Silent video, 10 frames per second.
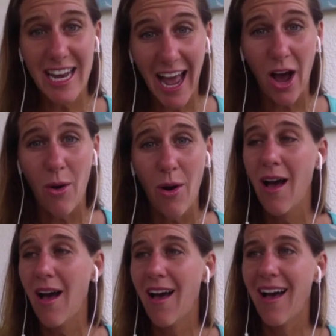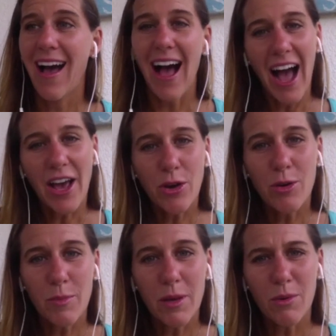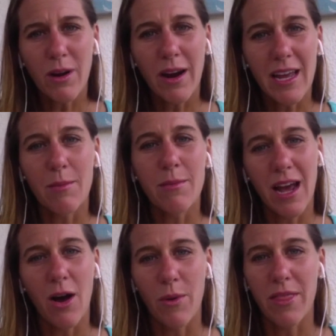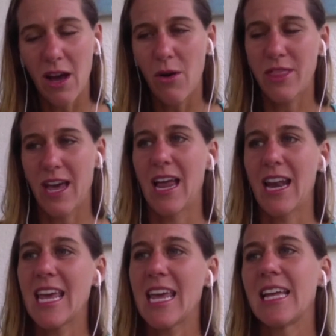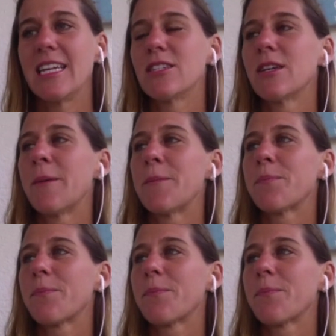And now I couldn't be where I am now without that. And